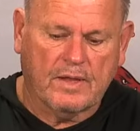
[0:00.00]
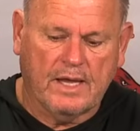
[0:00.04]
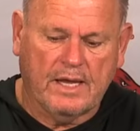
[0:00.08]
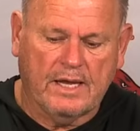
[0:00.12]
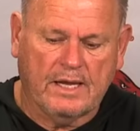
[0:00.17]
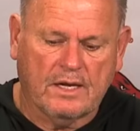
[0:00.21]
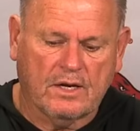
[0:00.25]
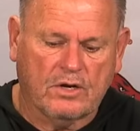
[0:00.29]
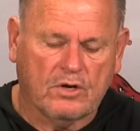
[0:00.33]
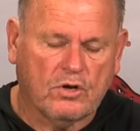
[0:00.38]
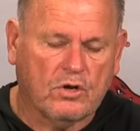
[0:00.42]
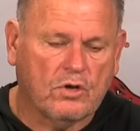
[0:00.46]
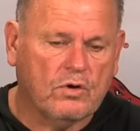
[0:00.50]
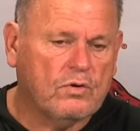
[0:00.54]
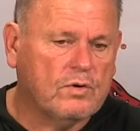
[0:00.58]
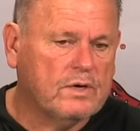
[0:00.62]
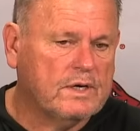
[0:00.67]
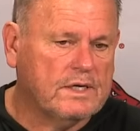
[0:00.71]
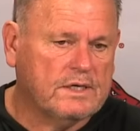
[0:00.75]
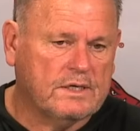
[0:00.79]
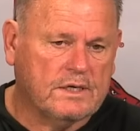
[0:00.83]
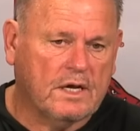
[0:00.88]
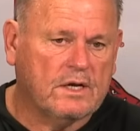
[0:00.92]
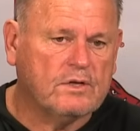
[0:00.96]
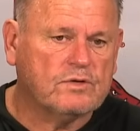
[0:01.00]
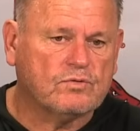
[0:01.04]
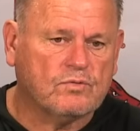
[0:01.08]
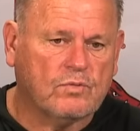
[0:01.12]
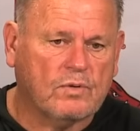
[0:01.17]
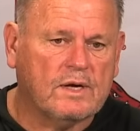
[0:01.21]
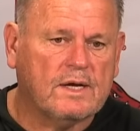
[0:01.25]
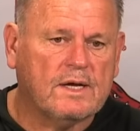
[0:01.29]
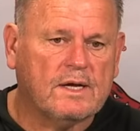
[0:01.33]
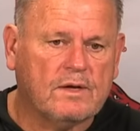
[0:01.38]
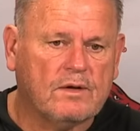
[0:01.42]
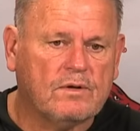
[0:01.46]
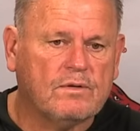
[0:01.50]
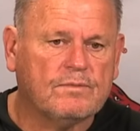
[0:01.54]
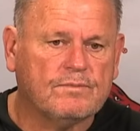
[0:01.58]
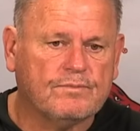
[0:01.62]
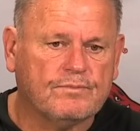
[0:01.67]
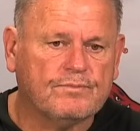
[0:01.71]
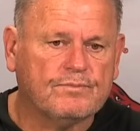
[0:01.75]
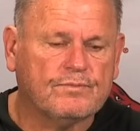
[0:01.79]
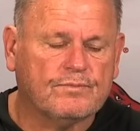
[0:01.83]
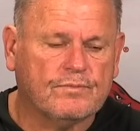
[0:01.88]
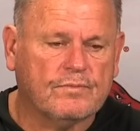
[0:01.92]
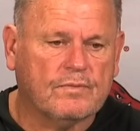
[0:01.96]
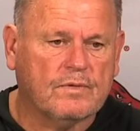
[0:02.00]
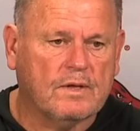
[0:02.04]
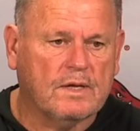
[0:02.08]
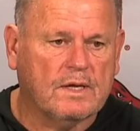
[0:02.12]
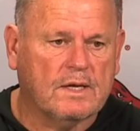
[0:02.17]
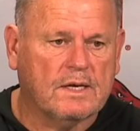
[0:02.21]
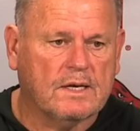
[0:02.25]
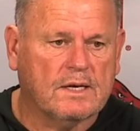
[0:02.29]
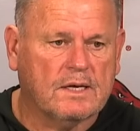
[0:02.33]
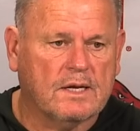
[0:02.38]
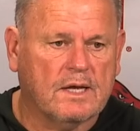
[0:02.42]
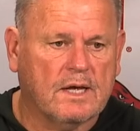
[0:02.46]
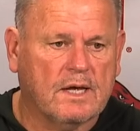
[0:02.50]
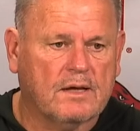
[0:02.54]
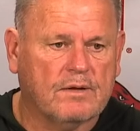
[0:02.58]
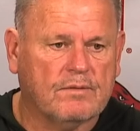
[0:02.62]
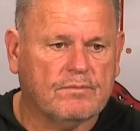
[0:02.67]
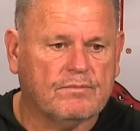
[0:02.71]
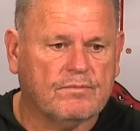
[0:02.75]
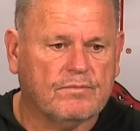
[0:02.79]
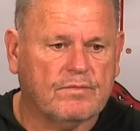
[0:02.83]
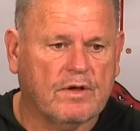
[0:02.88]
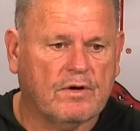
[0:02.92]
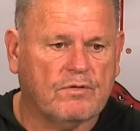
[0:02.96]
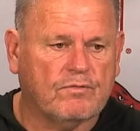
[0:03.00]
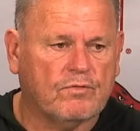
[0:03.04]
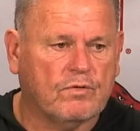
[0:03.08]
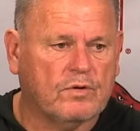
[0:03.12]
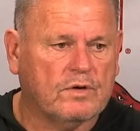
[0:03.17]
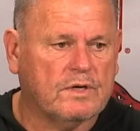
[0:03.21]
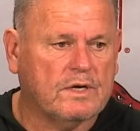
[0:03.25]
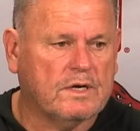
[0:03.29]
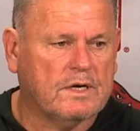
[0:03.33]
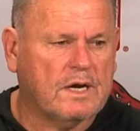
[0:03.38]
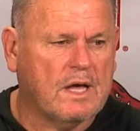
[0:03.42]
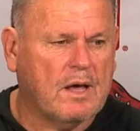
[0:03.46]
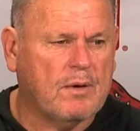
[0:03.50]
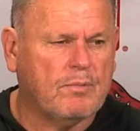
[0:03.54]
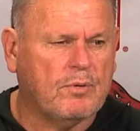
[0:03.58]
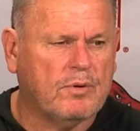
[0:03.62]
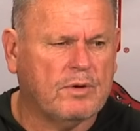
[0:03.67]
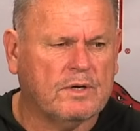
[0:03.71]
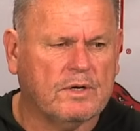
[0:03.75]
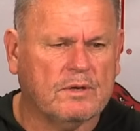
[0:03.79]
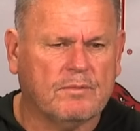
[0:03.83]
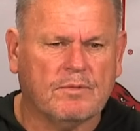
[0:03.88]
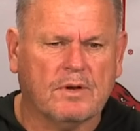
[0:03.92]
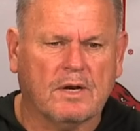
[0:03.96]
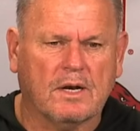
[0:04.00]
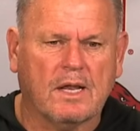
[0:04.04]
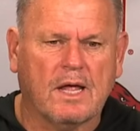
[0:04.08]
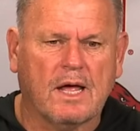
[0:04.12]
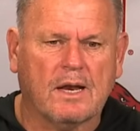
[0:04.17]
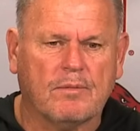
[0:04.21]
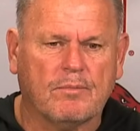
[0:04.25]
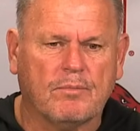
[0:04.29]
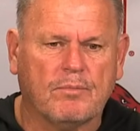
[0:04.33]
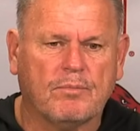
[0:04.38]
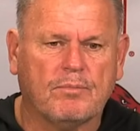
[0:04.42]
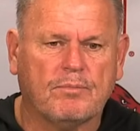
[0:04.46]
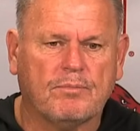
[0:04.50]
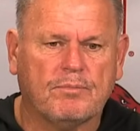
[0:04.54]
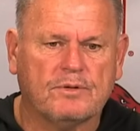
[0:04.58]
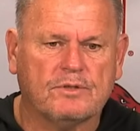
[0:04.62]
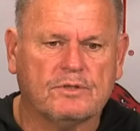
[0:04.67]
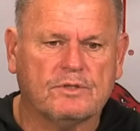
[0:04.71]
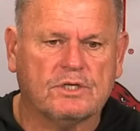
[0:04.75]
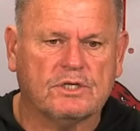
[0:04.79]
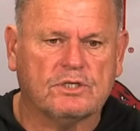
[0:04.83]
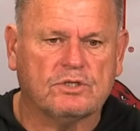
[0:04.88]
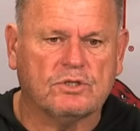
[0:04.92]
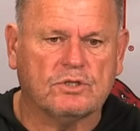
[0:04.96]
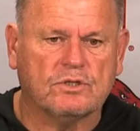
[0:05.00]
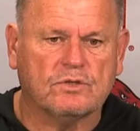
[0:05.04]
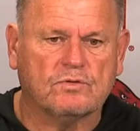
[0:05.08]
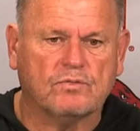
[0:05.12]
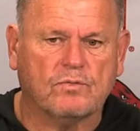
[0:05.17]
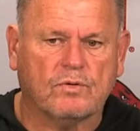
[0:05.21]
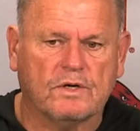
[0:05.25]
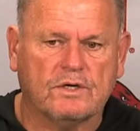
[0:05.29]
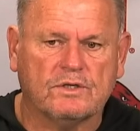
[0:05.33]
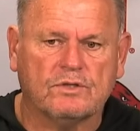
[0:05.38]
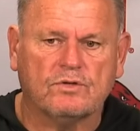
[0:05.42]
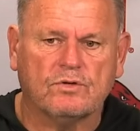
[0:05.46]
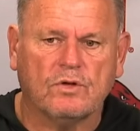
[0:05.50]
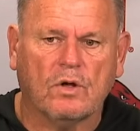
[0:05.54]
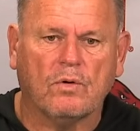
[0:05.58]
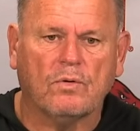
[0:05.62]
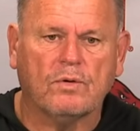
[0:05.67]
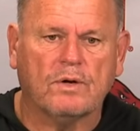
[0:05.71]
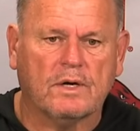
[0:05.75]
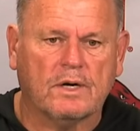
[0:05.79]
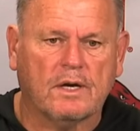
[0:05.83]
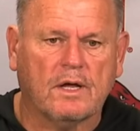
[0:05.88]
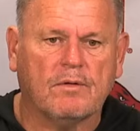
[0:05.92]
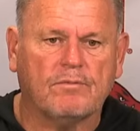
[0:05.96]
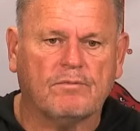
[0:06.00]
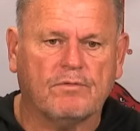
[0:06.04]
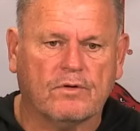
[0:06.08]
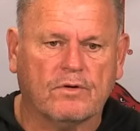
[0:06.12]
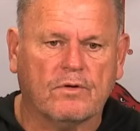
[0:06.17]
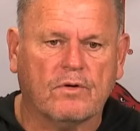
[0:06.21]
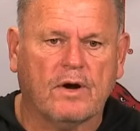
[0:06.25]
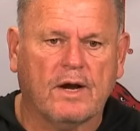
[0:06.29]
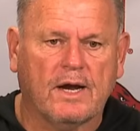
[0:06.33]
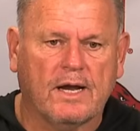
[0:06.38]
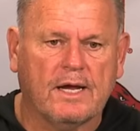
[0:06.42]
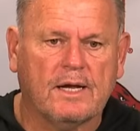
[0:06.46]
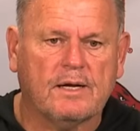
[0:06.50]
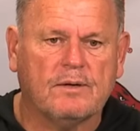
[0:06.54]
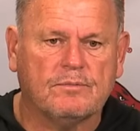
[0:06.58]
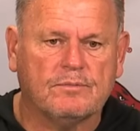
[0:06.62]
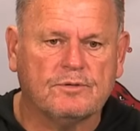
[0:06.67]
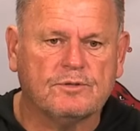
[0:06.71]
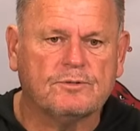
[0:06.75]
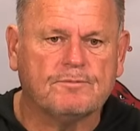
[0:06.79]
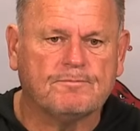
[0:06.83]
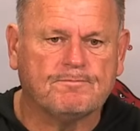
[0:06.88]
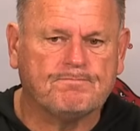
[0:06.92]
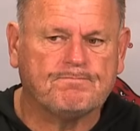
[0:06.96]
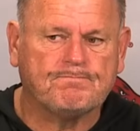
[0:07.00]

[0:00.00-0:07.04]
he can do and he does well, and uh, therefore they're not putting him in a lot of positions where he's throwing it up for grabs.